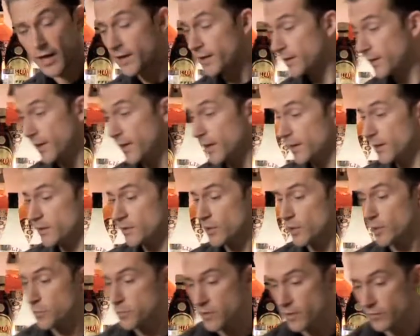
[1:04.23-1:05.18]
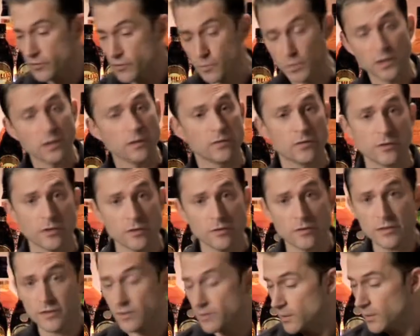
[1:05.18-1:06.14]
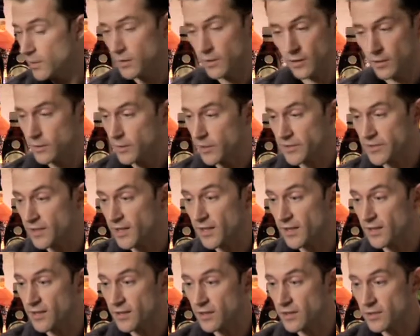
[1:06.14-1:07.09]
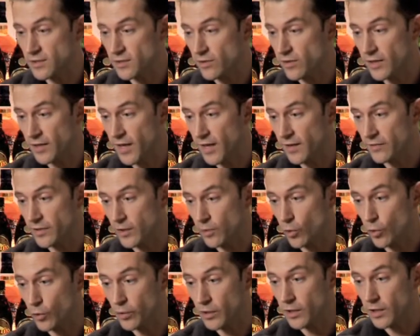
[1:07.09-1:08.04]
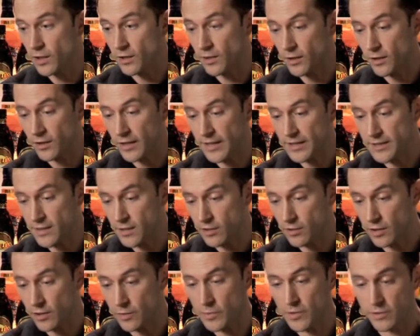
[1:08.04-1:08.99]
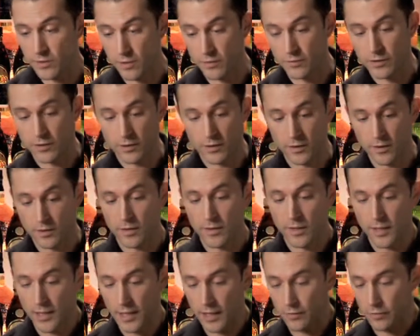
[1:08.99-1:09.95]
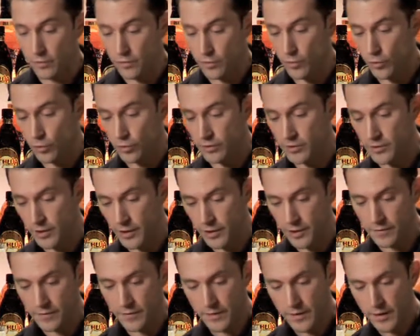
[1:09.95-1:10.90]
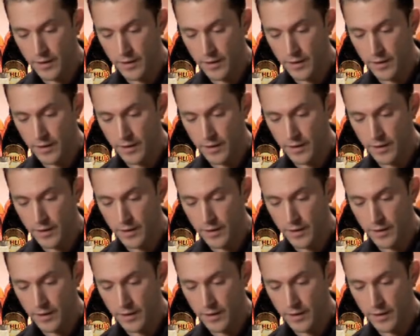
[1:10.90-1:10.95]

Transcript: And again, in terms of speed of service, doesn't get any easier than having it already in the glass that you're going to be serving it in, out the door and done.